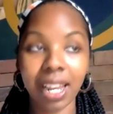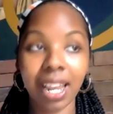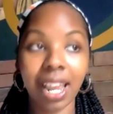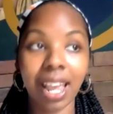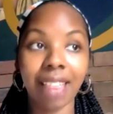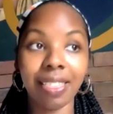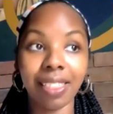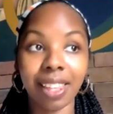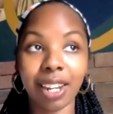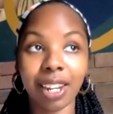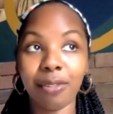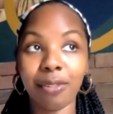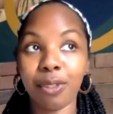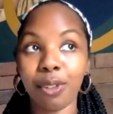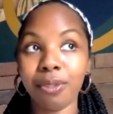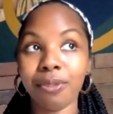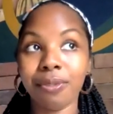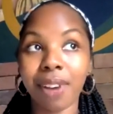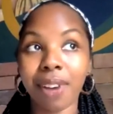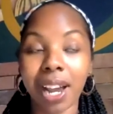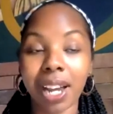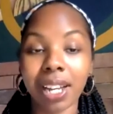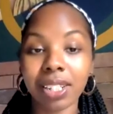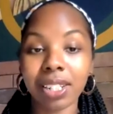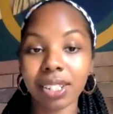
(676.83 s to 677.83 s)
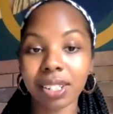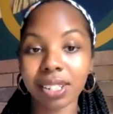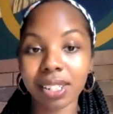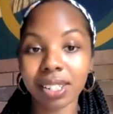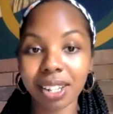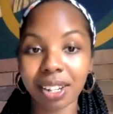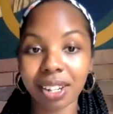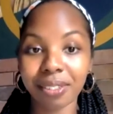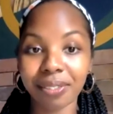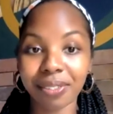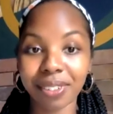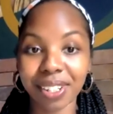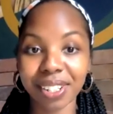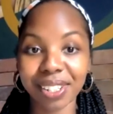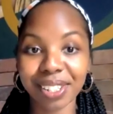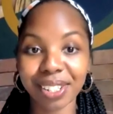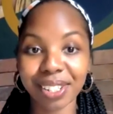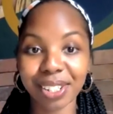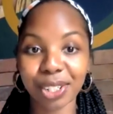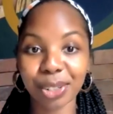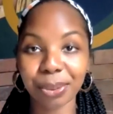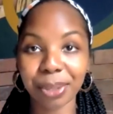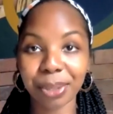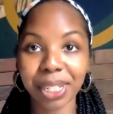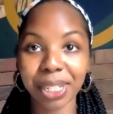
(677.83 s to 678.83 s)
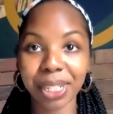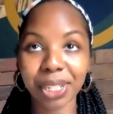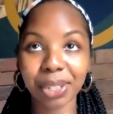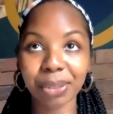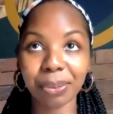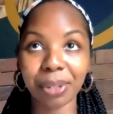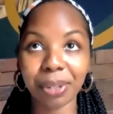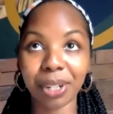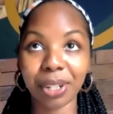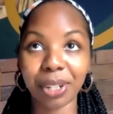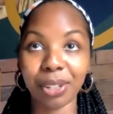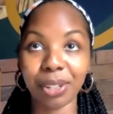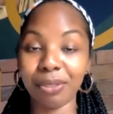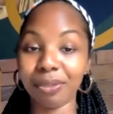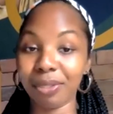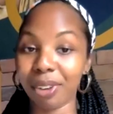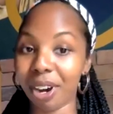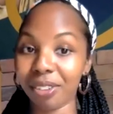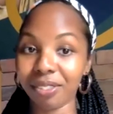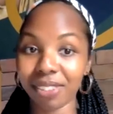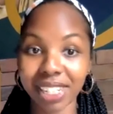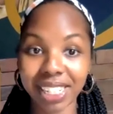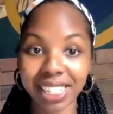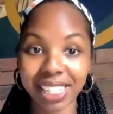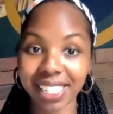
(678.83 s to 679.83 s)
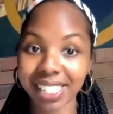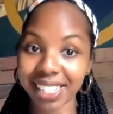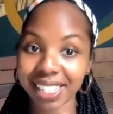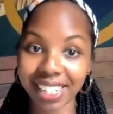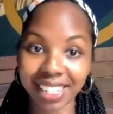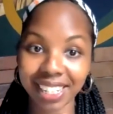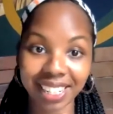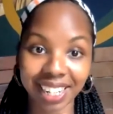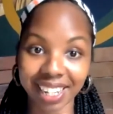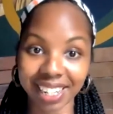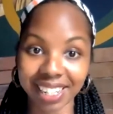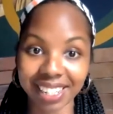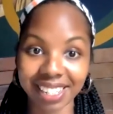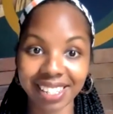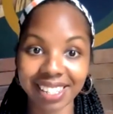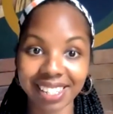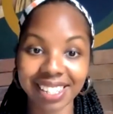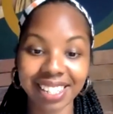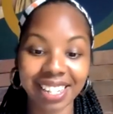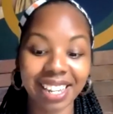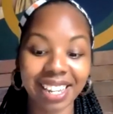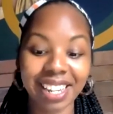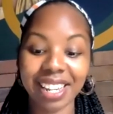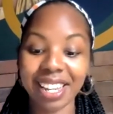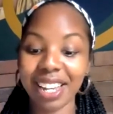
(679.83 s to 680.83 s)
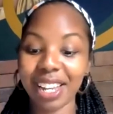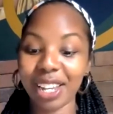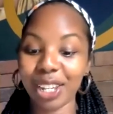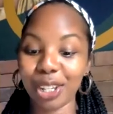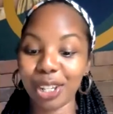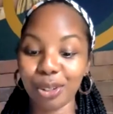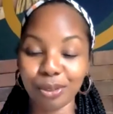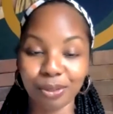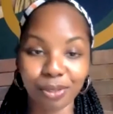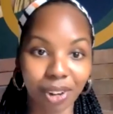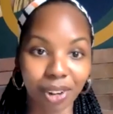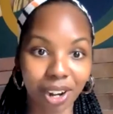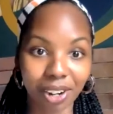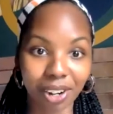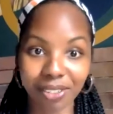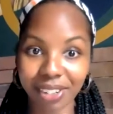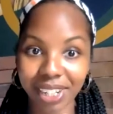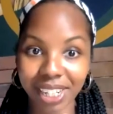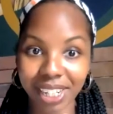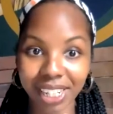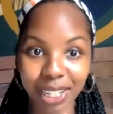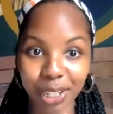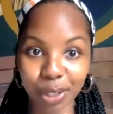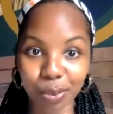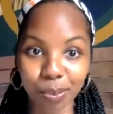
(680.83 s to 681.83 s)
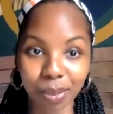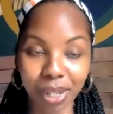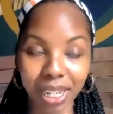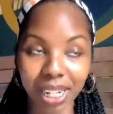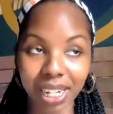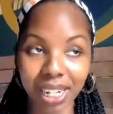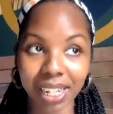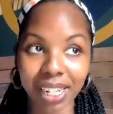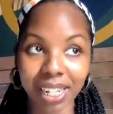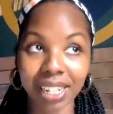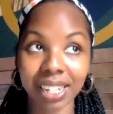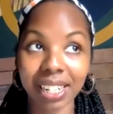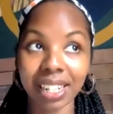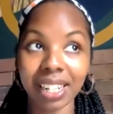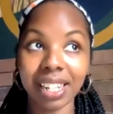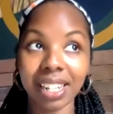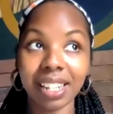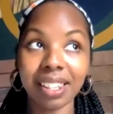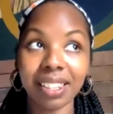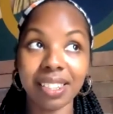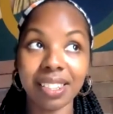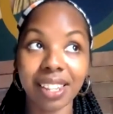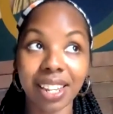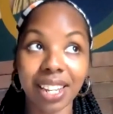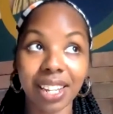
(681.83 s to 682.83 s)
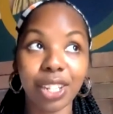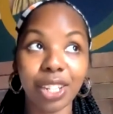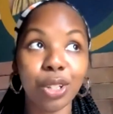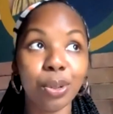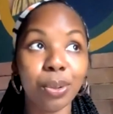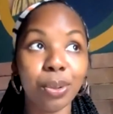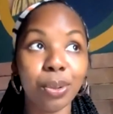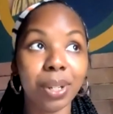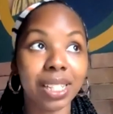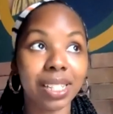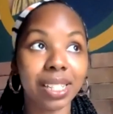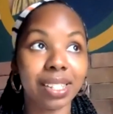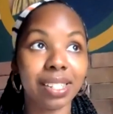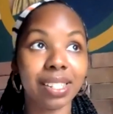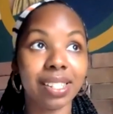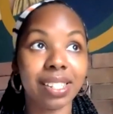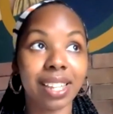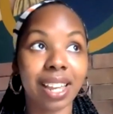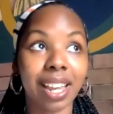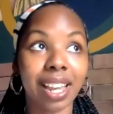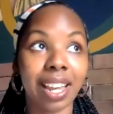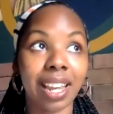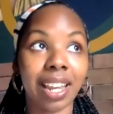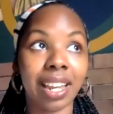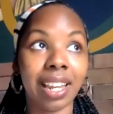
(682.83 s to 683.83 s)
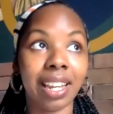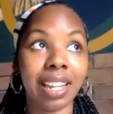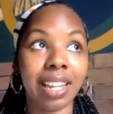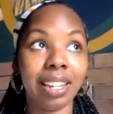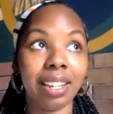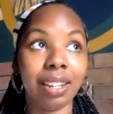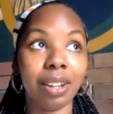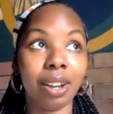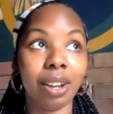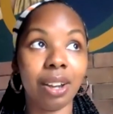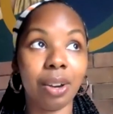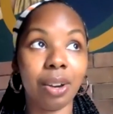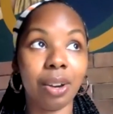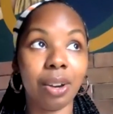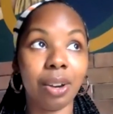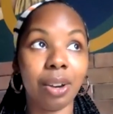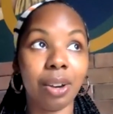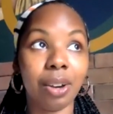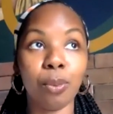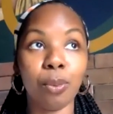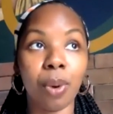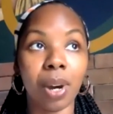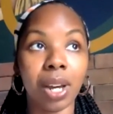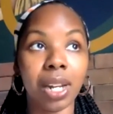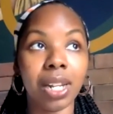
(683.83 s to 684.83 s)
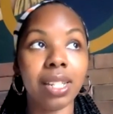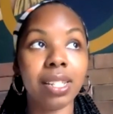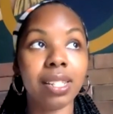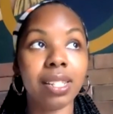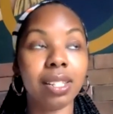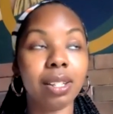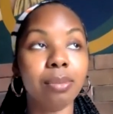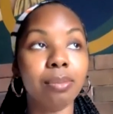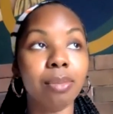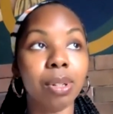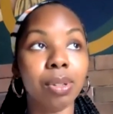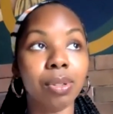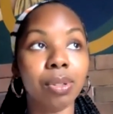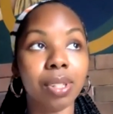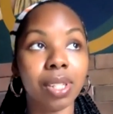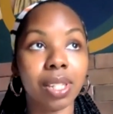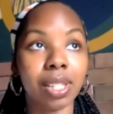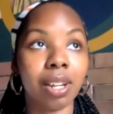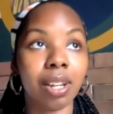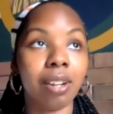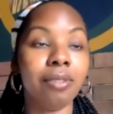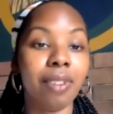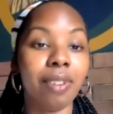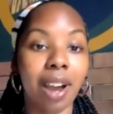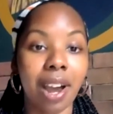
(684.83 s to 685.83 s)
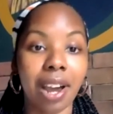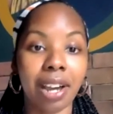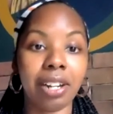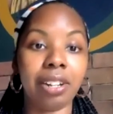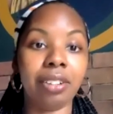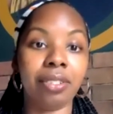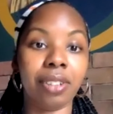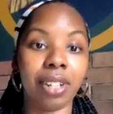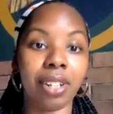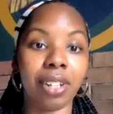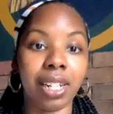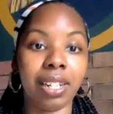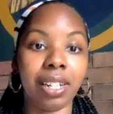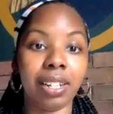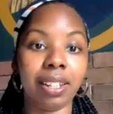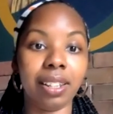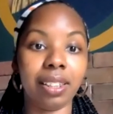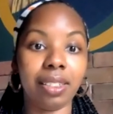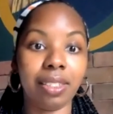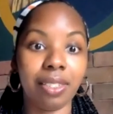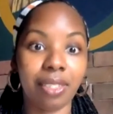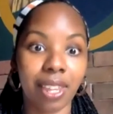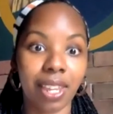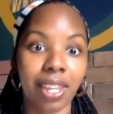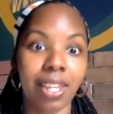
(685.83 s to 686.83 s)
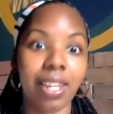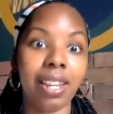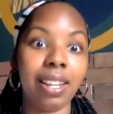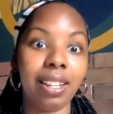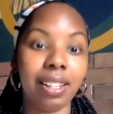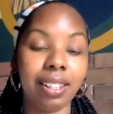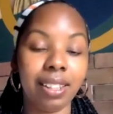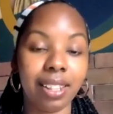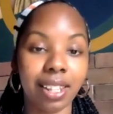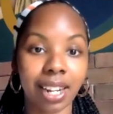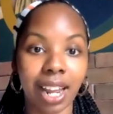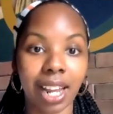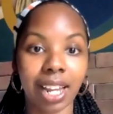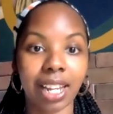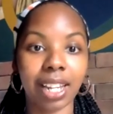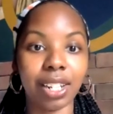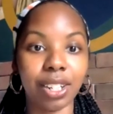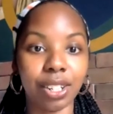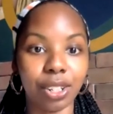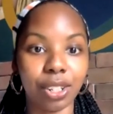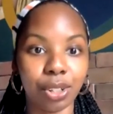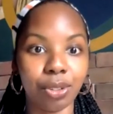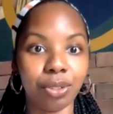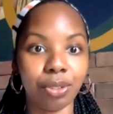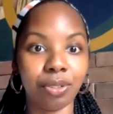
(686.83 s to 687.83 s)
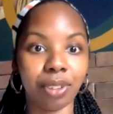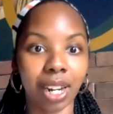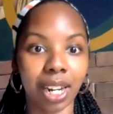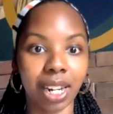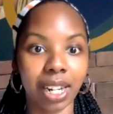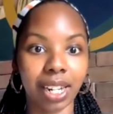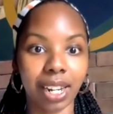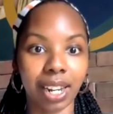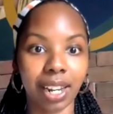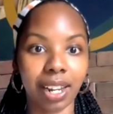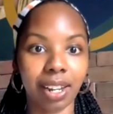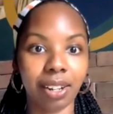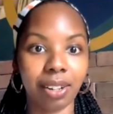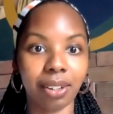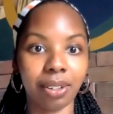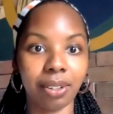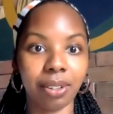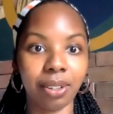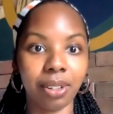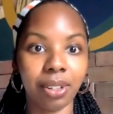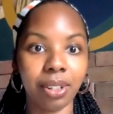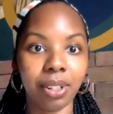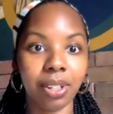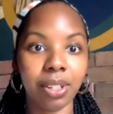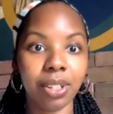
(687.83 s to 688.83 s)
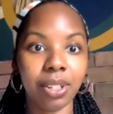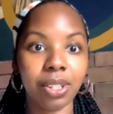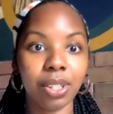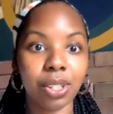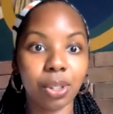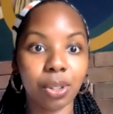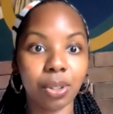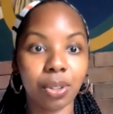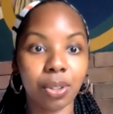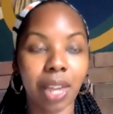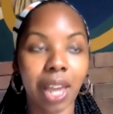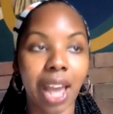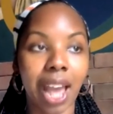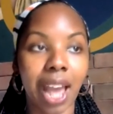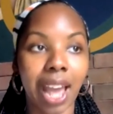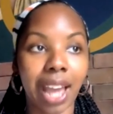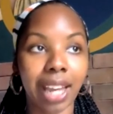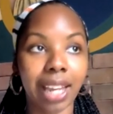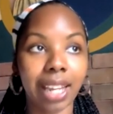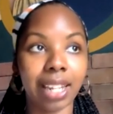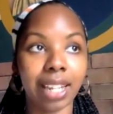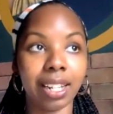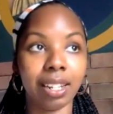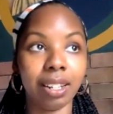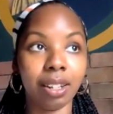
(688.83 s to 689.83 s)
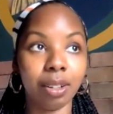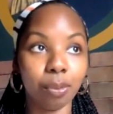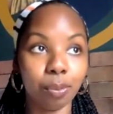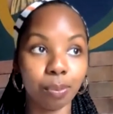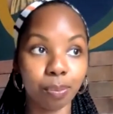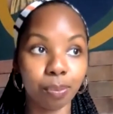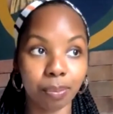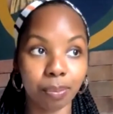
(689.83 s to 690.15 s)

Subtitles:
And then if you find yourself in a situation where you've already said yes and you've already committed, then you get to say, okay, what is the most self-honoring thing that I can do right now so that I can